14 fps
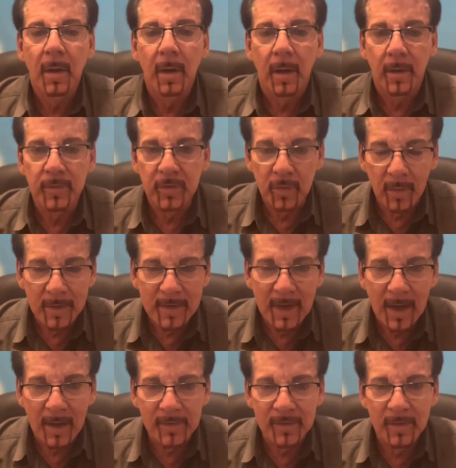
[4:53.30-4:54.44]
On your
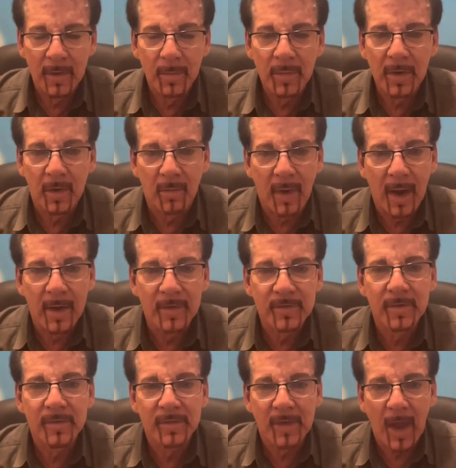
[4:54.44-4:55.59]
test,
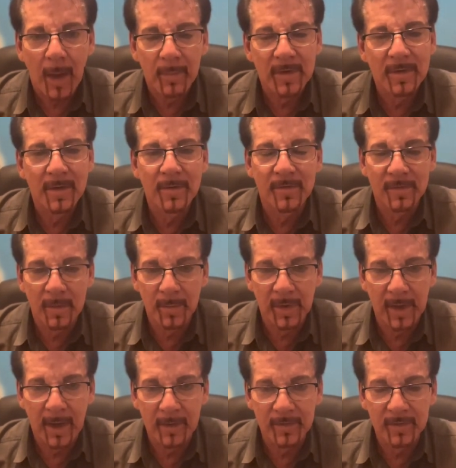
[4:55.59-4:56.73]
pityriasis capitis
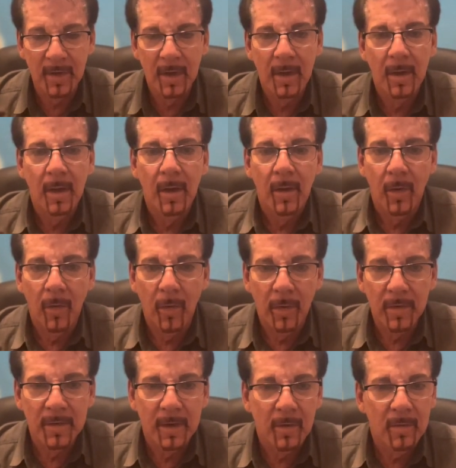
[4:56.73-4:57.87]
simplex.
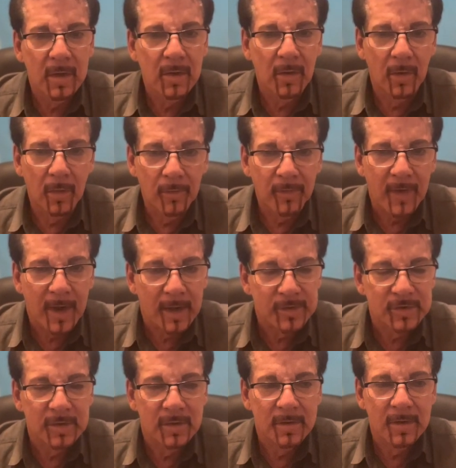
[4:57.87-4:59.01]
Ordinary,
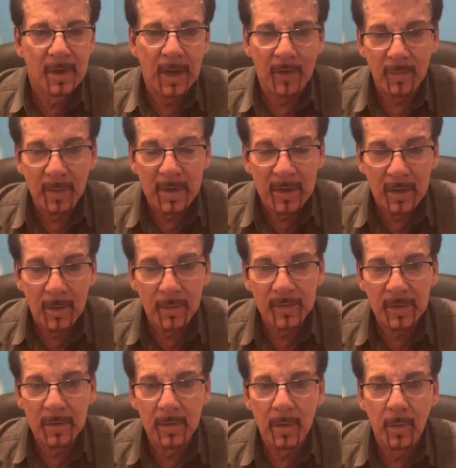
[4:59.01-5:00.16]
old-fashioned, everybody knows
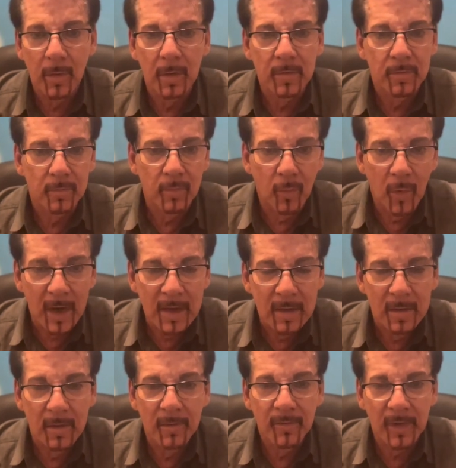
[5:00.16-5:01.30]
it, white,
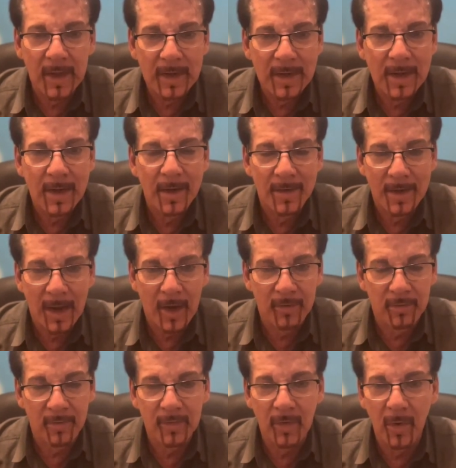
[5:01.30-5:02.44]
flaky
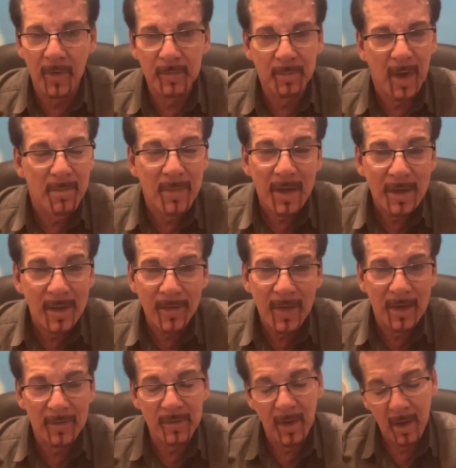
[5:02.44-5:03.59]
dandruff caused by many things.